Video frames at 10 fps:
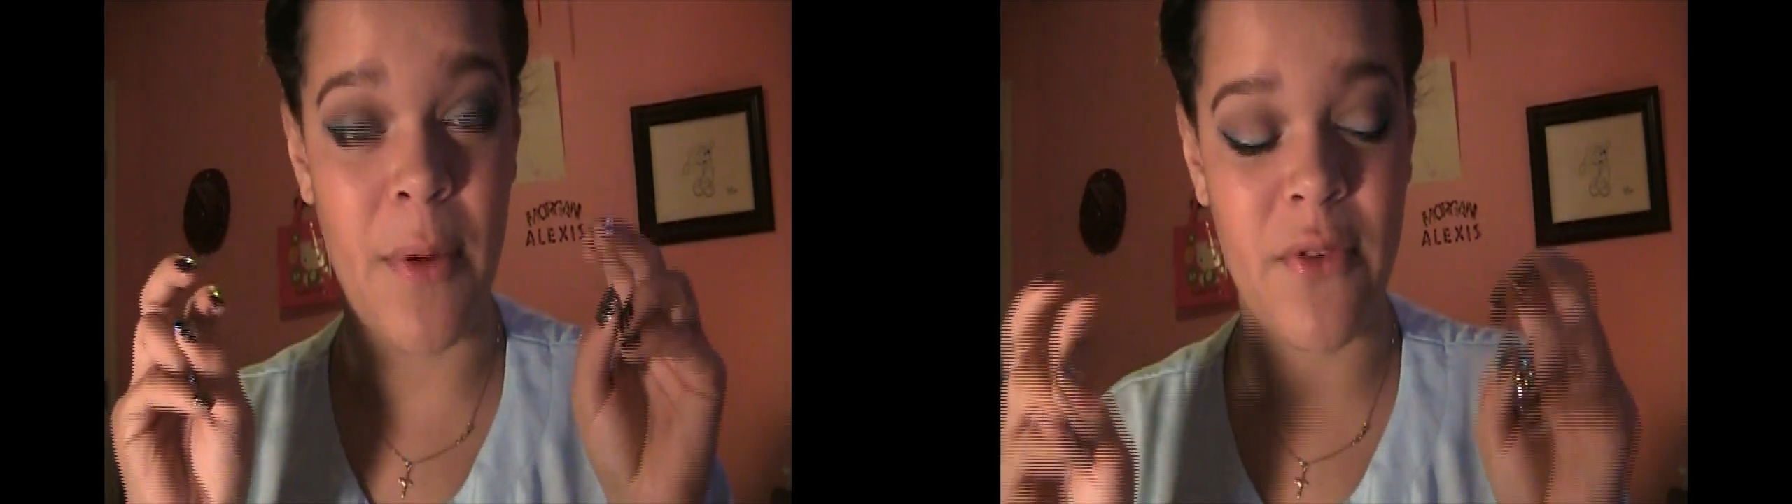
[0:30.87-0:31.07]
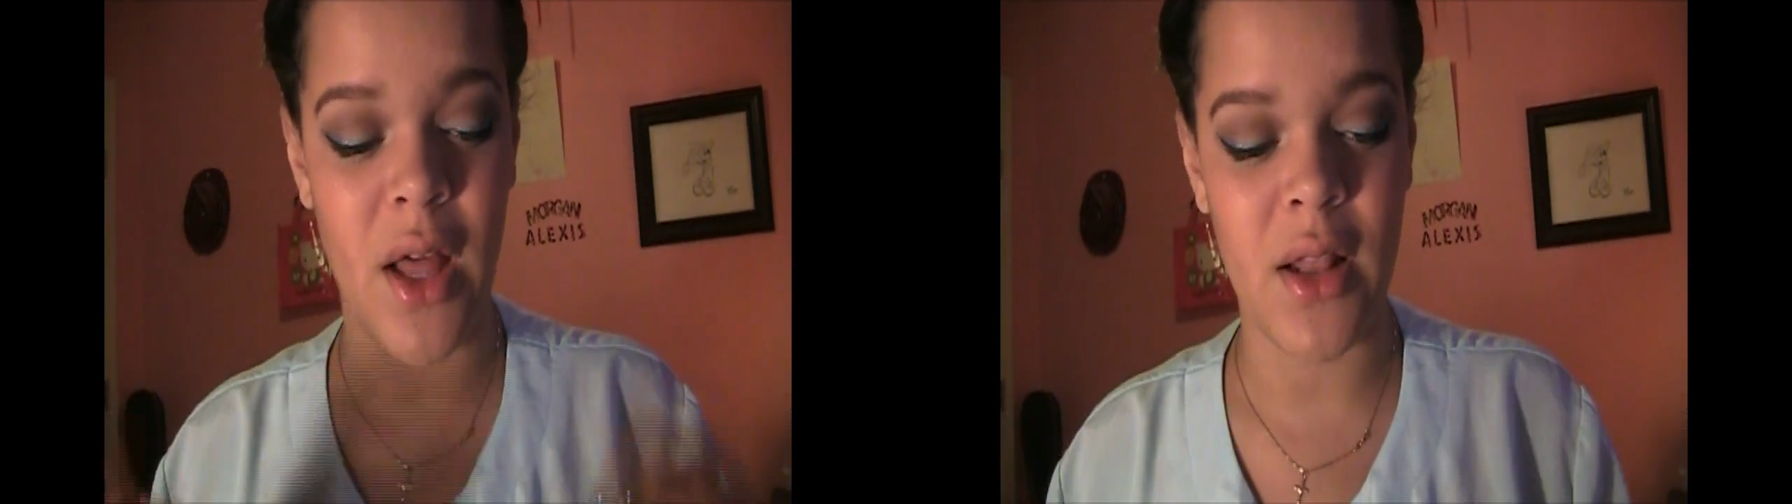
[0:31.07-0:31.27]

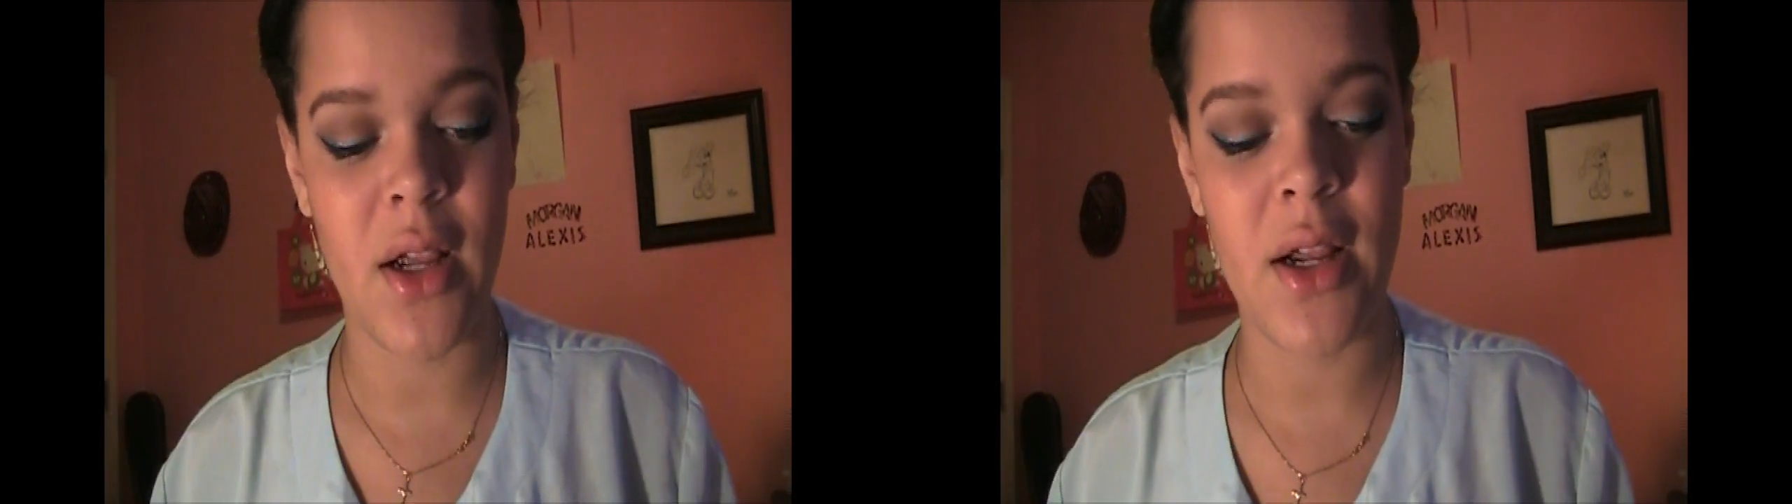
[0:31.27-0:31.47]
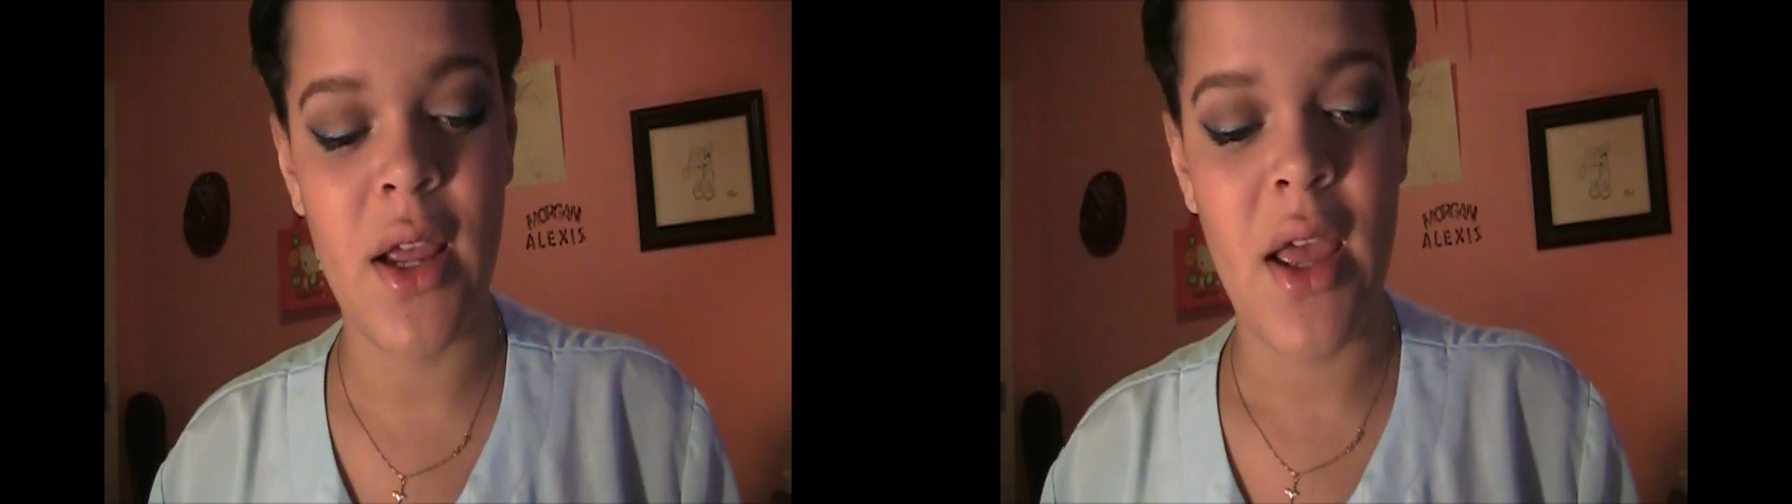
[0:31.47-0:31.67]
of
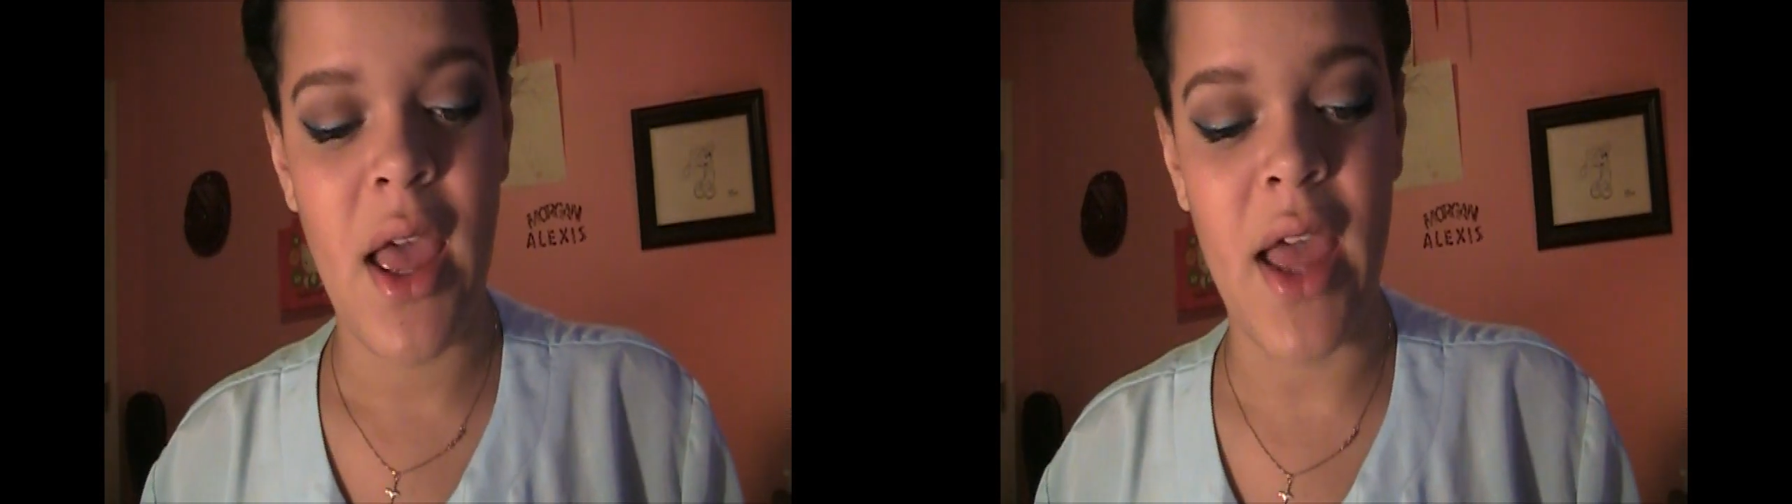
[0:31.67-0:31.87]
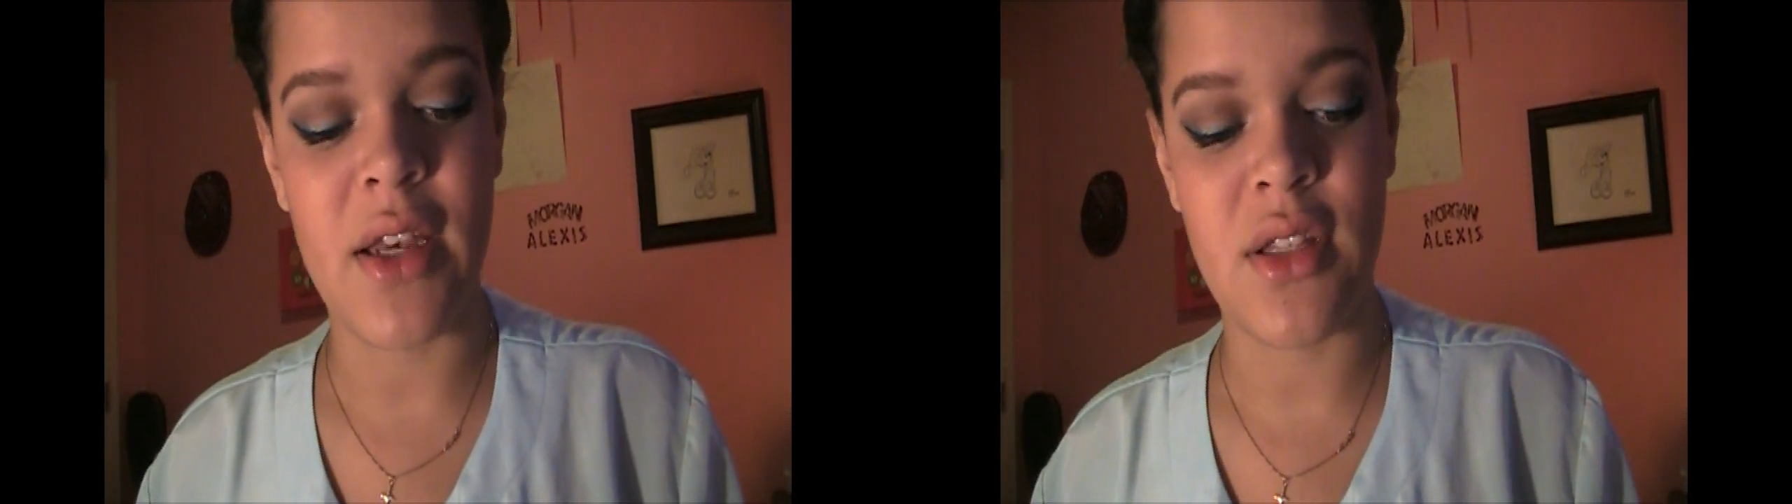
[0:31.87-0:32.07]
color
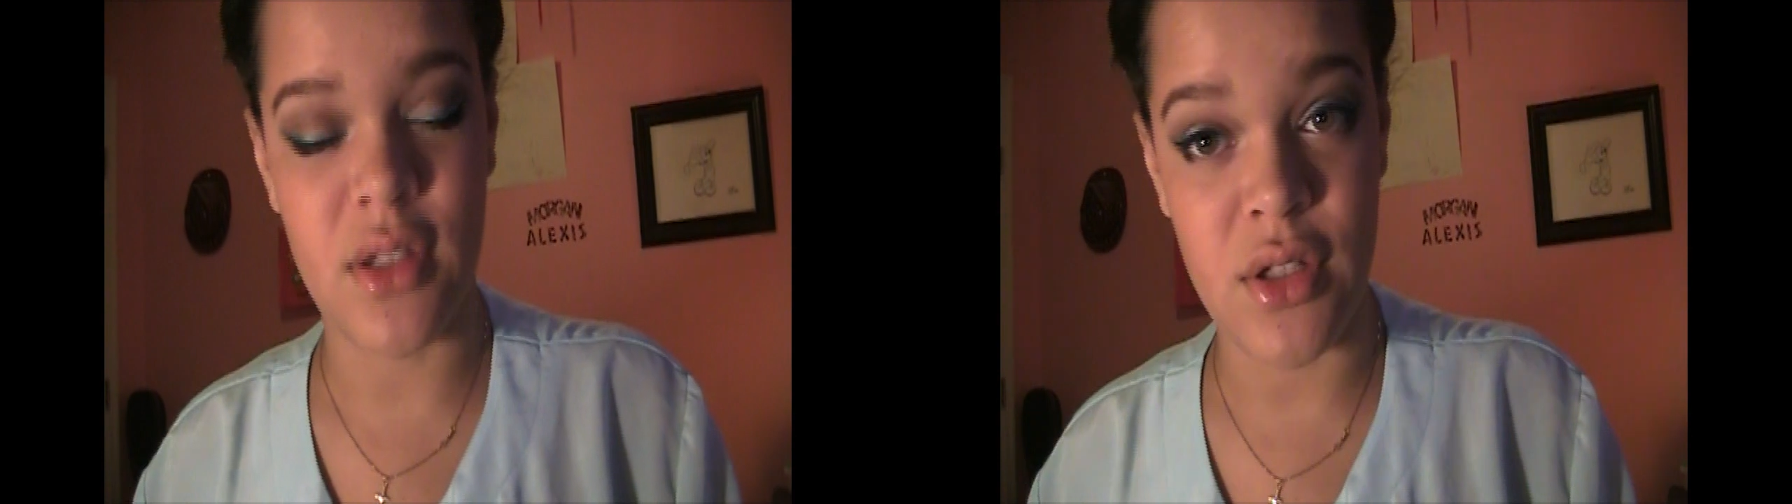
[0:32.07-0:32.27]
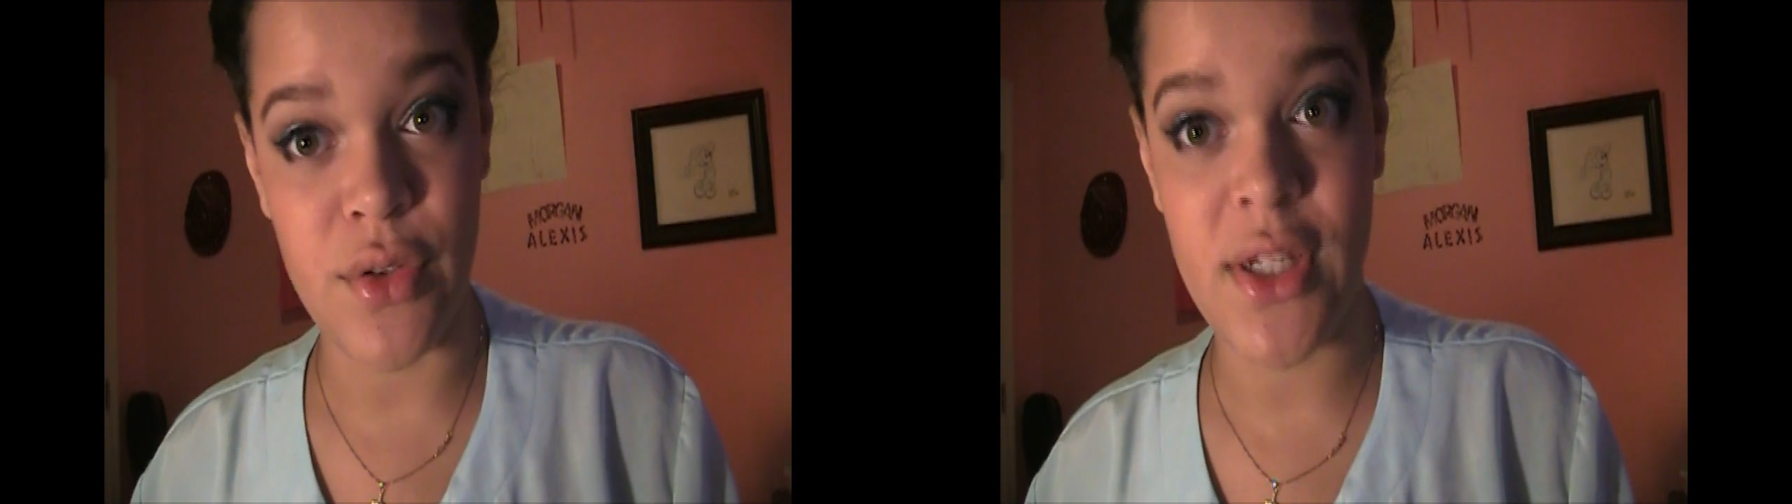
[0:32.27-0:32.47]
and
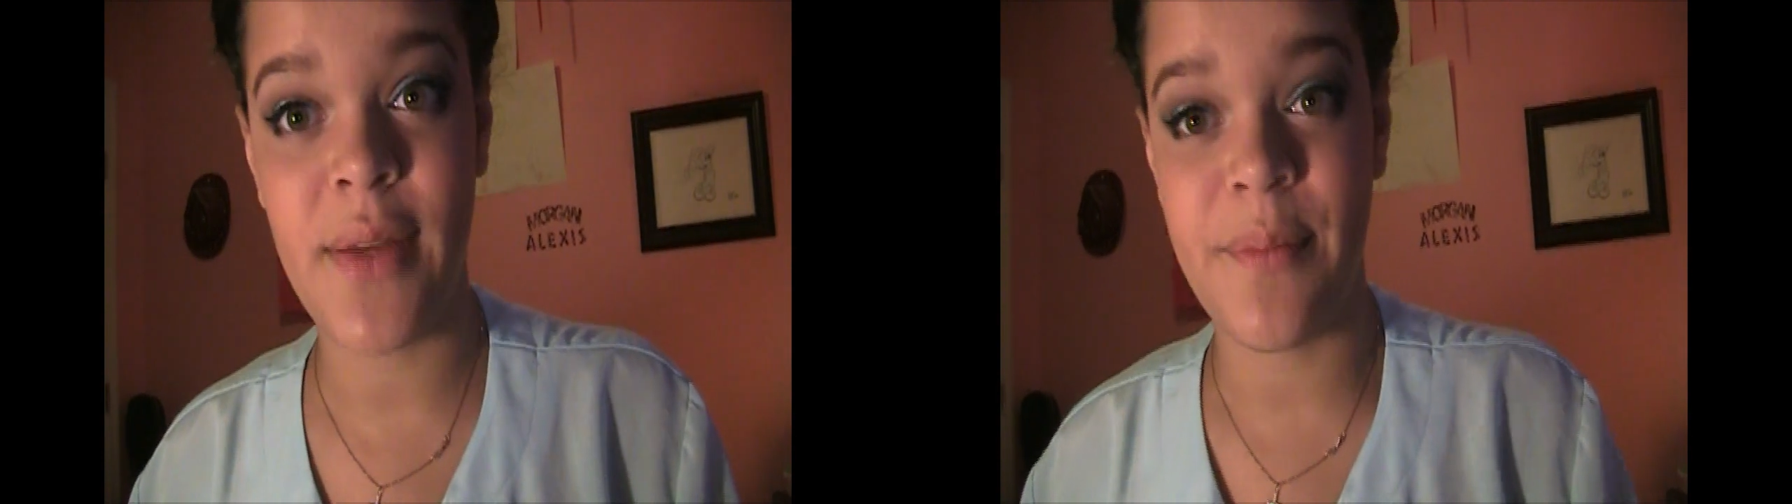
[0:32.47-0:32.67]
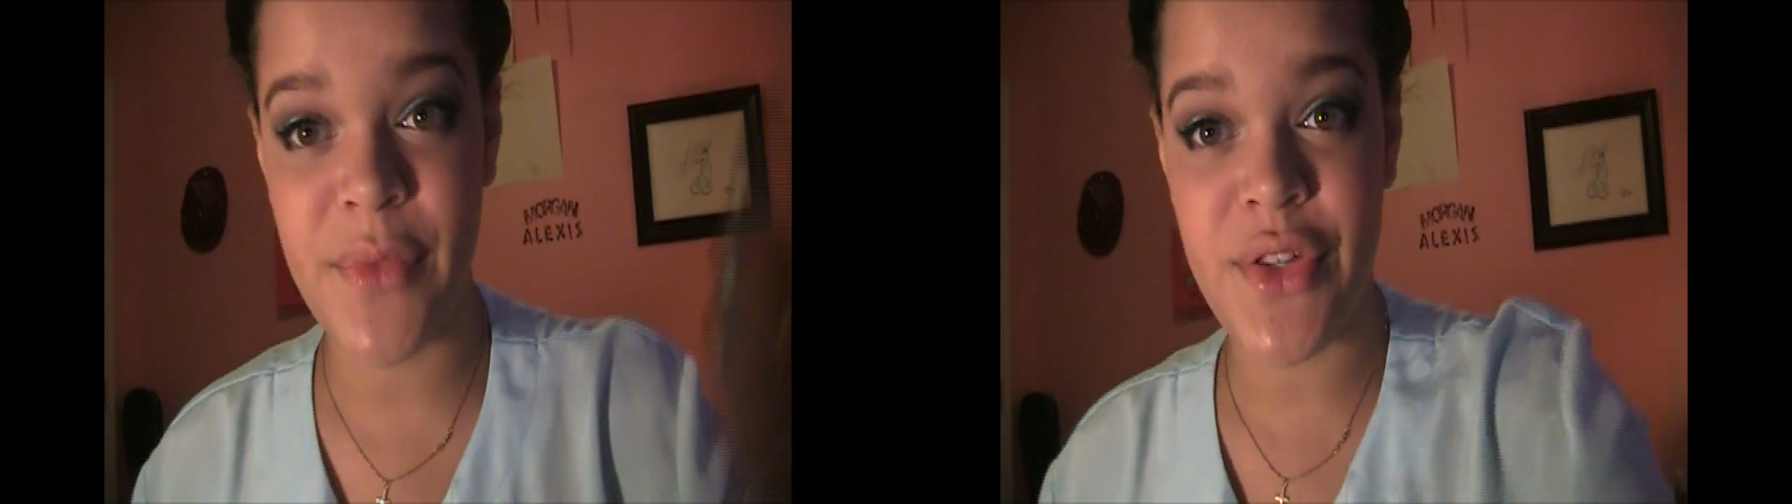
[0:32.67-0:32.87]
use it.